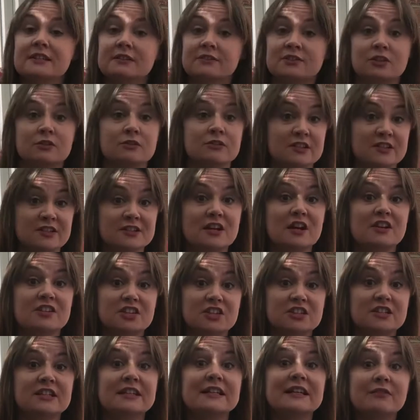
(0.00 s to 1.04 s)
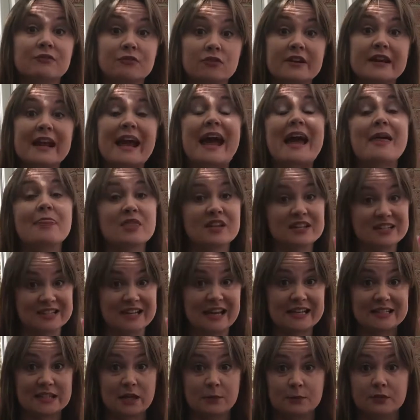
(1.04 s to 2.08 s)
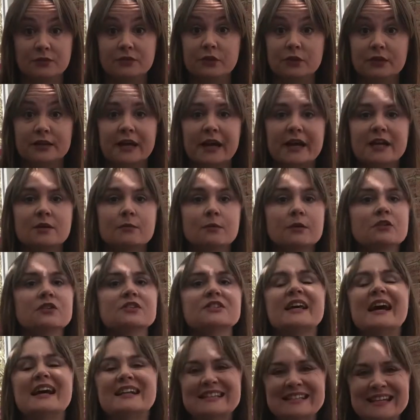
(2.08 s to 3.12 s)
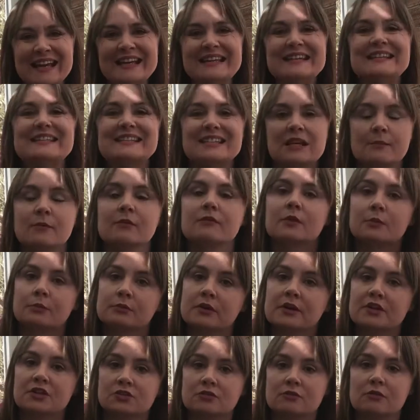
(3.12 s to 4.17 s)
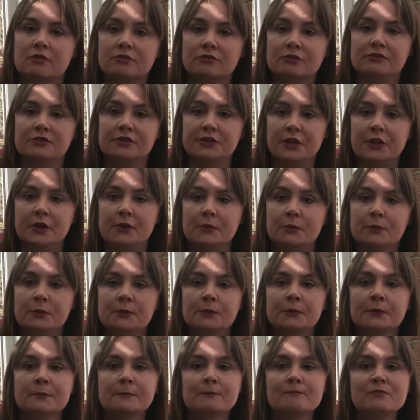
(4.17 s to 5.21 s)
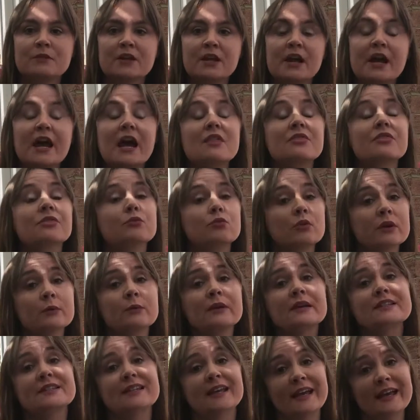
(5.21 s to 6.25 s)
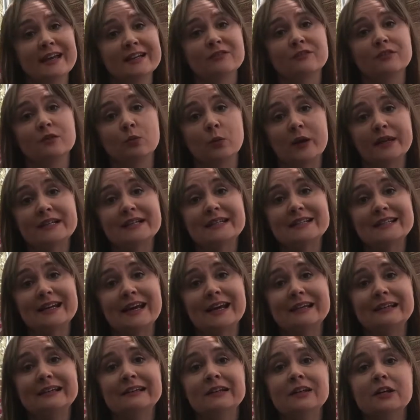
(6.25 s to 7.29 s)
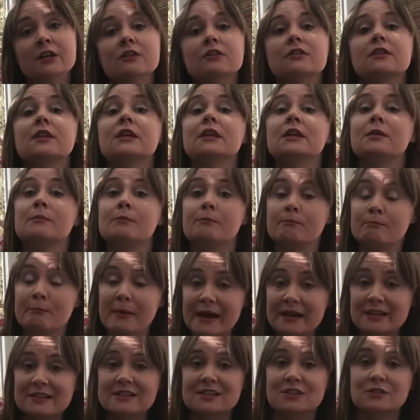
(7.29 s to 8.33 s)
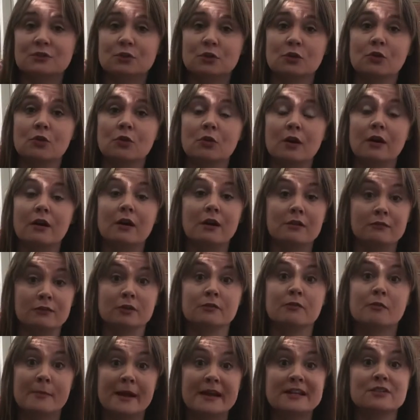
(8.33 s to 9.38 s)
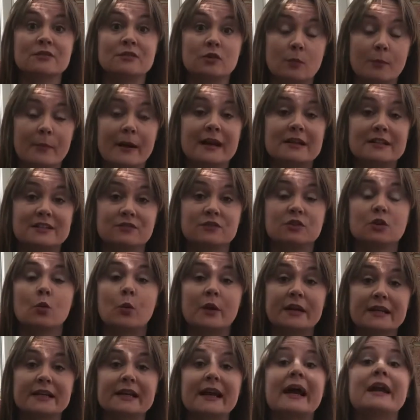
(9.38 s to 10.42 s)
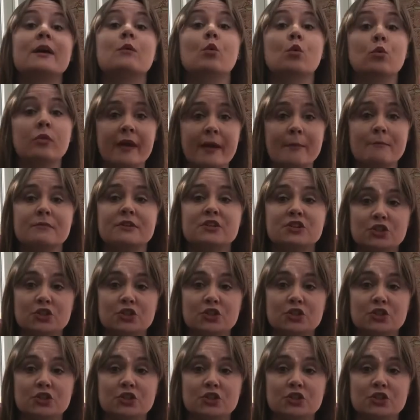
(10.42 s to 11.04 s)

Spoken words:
to discuss the delivery and the setup of your cake, because that takes some of the pressure off of you. And 3 weeks ahead of the wedding date, the balance of the remainder of your balance for your wedding cake will then be